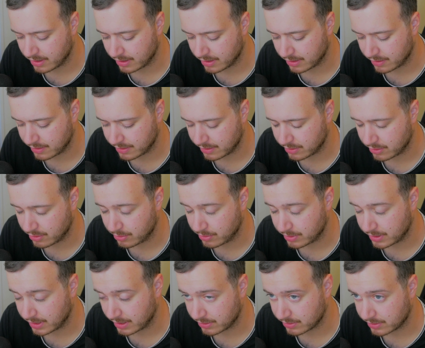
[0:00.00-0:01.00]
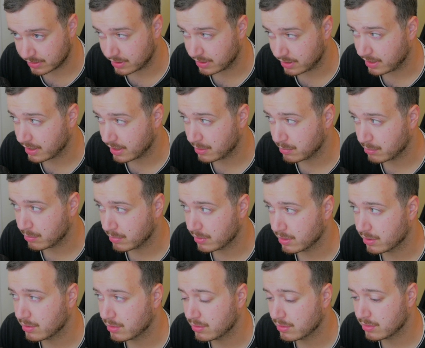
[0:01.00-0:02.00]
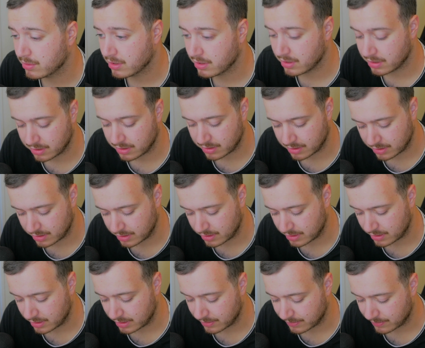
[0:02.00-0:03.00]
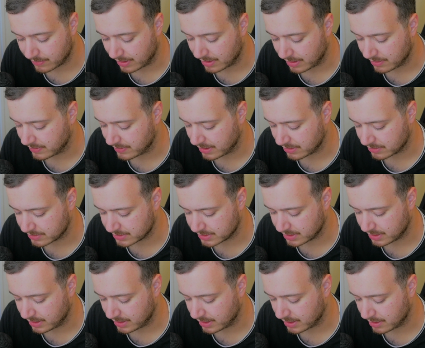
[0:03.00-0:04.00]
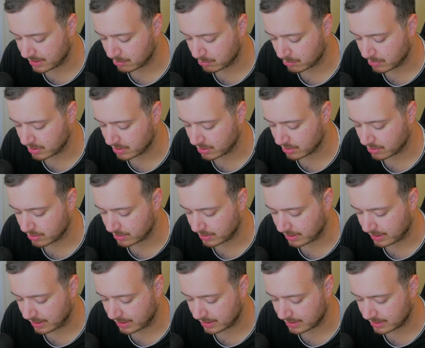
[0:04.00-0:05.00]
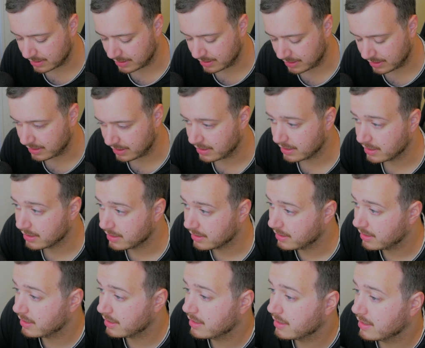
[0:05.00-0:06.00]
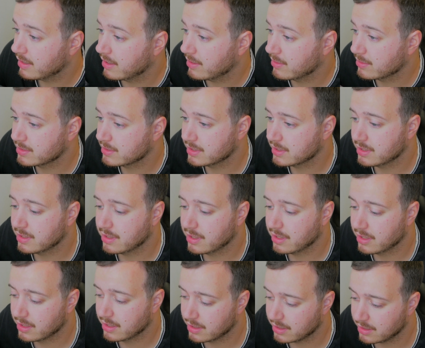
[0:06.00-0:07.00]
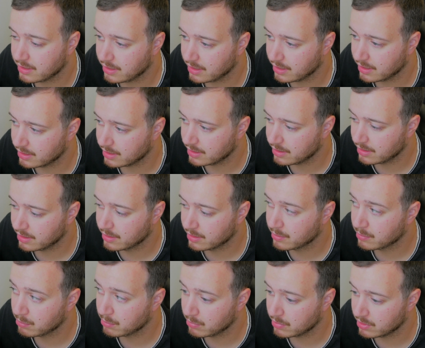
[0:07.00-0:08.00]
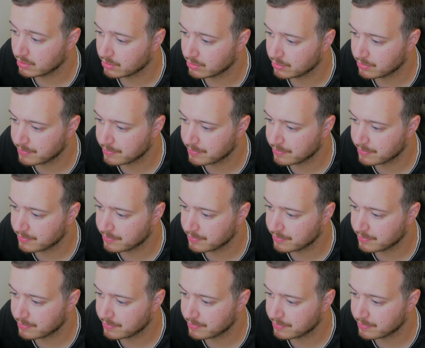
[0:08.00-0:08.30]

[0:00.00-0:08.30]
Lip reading: the 2,000 yen bill, the 5,000 yen bill, and the 10,000 yen bill.